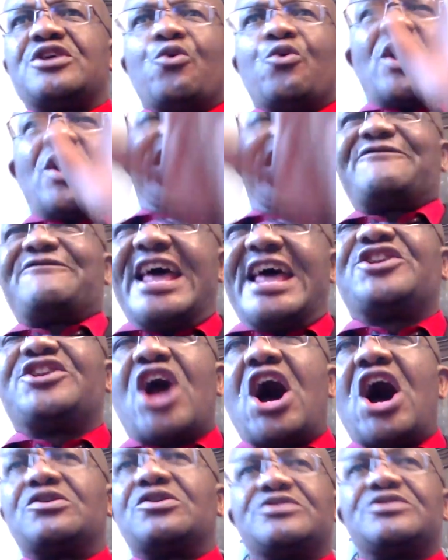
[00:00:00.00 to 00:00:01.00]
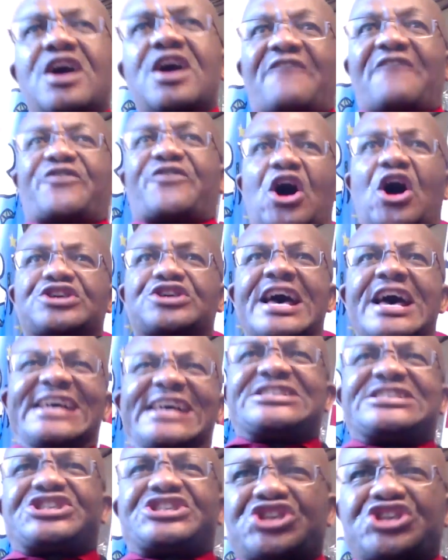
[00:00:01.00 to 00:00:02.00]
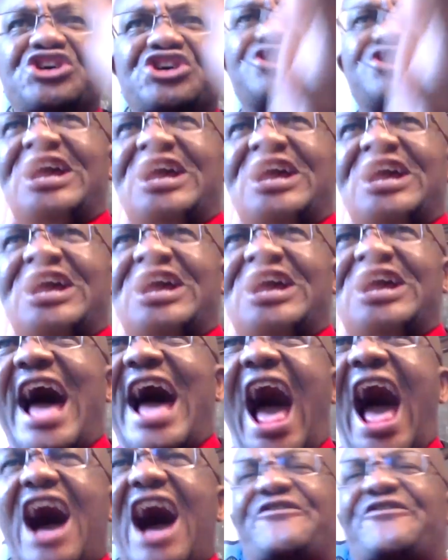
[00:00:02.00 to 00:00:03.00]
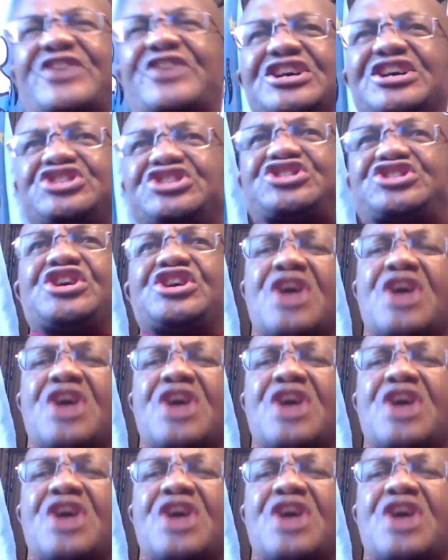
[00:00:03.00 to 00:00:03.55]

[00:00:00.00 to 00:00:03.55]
What have they done? Of course, it's still Africa is